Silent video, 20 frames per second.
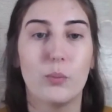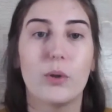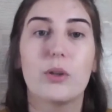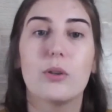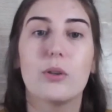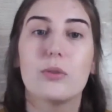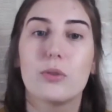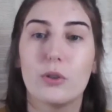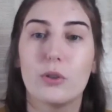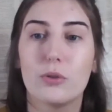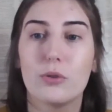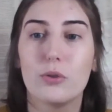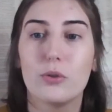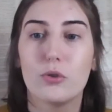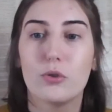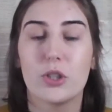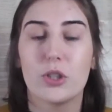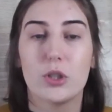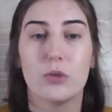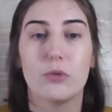because good
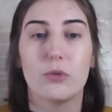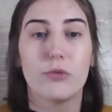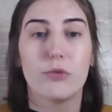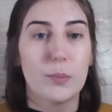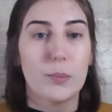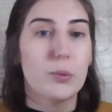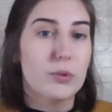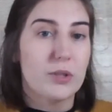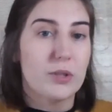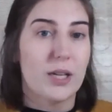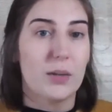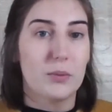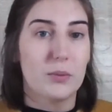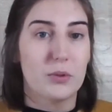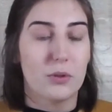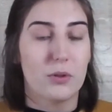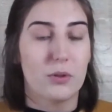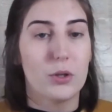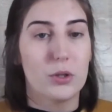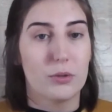nutrition ripples out
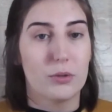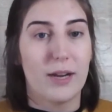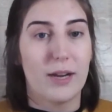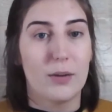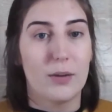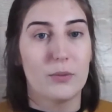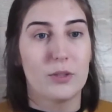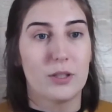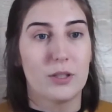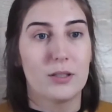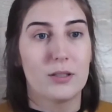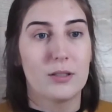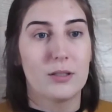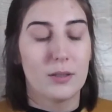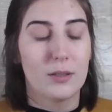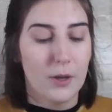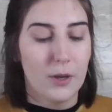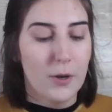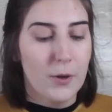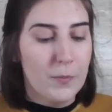to those around us.